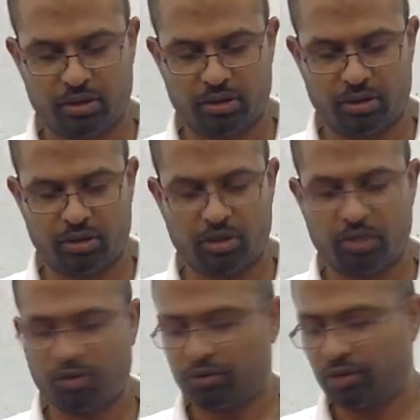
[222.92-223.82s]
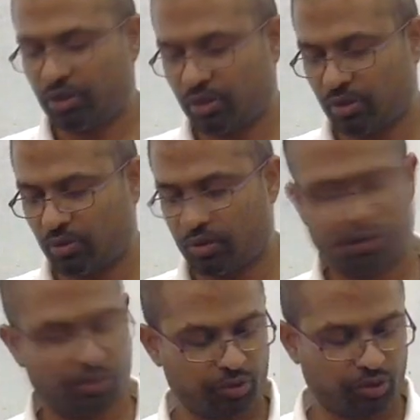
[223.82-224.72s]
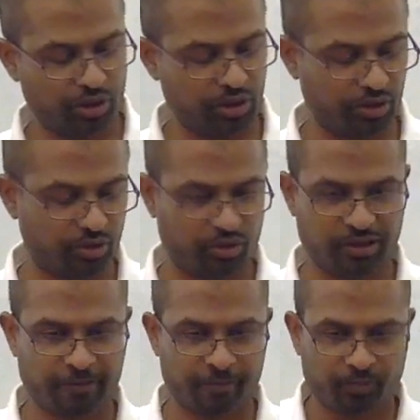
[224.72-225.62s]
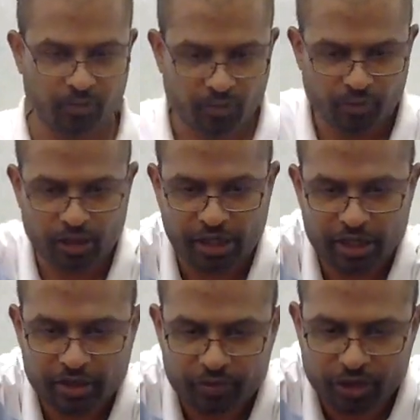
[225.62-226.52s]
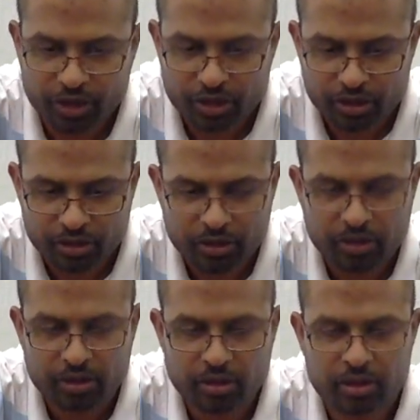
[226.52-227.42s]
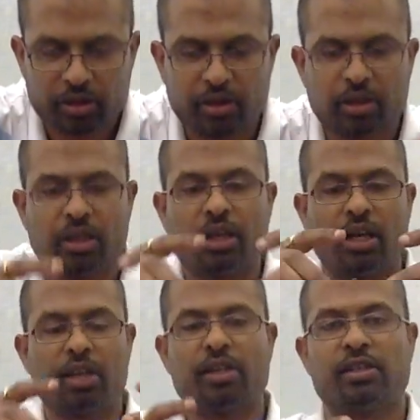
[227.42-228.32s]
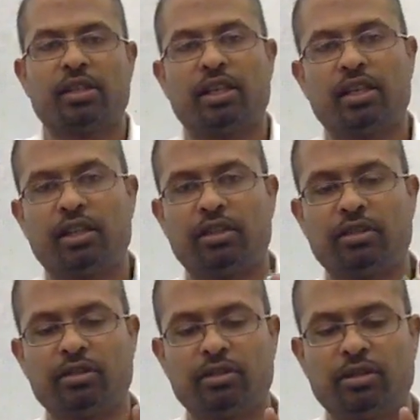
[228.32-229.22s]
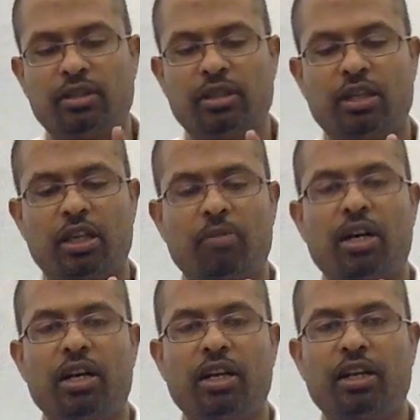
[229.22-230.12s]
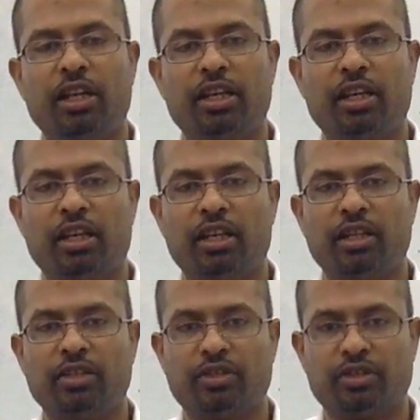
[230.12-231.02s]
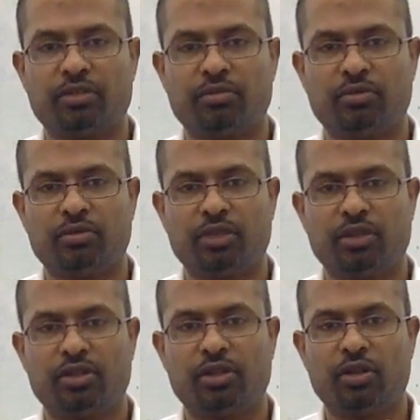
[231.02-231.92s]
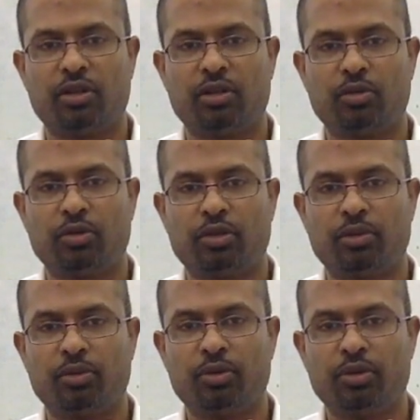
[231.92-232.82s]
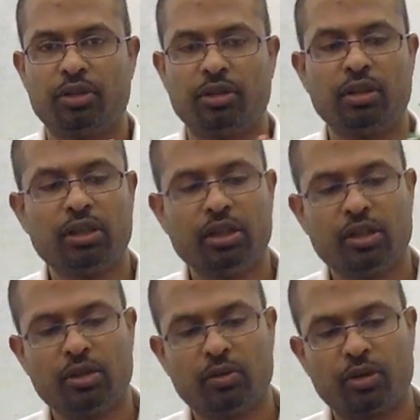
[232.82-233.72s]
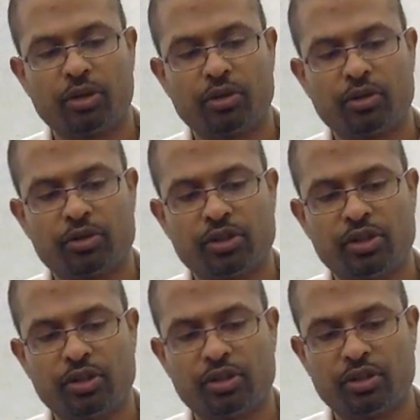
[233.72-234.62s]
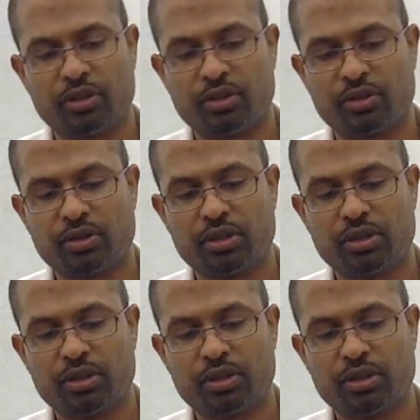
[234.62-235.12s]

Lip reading: On top of this, what you're going to see is, we have the EyasSat command and data handling system. This is the onboard computer. What you're going to see here is,